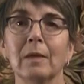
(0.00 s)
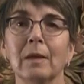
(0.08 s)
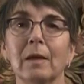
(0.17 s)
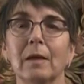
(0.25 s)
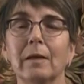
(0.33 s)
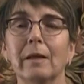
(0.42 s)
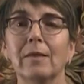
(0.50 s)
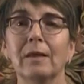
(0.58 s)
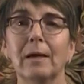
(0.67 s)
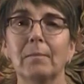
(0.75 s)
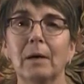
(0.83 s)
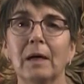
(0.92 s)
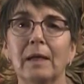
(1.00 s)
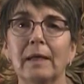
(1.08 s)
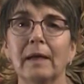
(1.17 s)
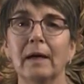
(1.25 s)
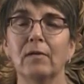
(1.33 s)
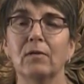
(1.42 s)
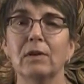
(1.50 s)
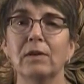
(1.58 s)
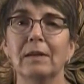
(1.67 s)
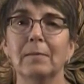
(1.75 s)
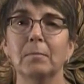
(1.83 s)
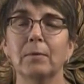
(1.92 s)
And let that body have a
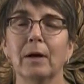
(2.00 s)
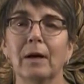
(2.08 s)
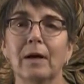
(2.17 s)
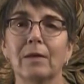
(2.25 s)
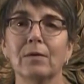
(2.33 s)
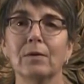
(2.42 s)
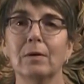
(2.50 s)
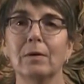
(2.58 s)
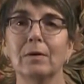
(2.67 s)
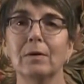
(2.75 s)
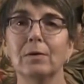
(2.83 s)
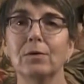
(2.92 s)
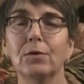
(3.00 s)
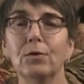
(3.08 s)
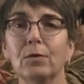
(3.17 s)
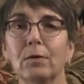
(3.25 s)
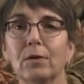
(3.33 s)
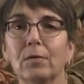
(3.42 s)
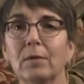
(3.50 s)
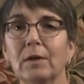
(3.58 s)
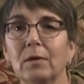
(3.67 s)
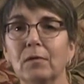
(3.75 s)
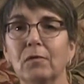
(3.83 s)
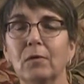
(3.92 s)
deep breath, or 2 or 3
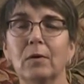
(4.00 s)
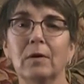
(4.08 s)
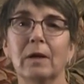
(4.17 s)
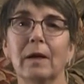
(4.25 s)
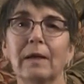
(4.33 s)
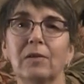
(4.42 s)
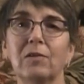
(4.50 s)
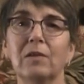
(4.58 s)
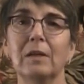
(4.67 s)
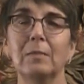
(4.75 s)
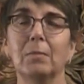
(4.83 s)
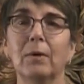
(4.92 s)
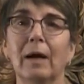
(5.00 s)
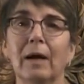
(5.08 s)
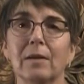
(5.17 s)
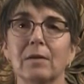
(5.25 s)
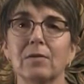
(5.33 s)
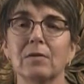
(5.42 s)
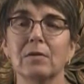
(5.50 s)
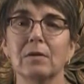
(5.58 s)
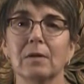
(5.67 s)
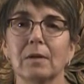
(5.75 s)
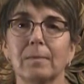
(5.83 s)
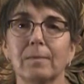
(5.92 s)
or 4 nice deep breaths.
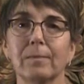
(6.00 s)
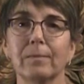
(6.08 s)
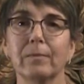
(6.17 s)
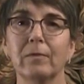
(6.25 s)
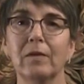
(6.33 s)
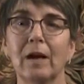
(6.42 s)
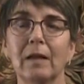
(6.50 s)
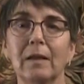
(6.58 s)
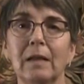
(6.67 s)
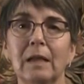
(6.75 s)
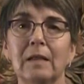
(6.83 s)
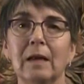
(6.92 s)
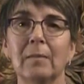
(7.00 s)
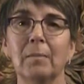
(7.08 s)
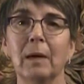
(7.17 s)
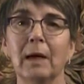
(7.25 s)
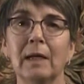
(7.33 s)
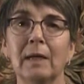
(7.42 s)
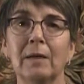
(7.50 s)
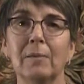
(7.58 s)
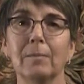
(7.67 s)
Validate that body.